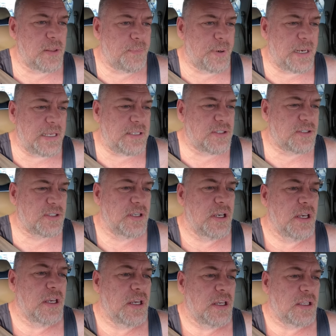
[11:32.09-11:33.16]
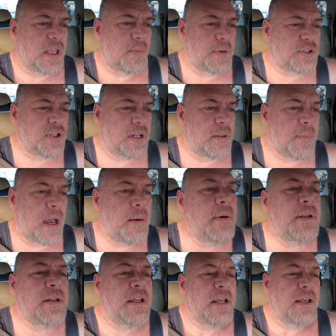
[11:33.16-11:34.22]
the police commission at the
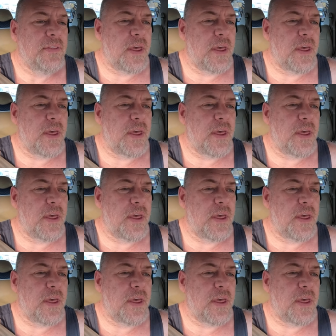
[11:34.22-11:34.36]
moment.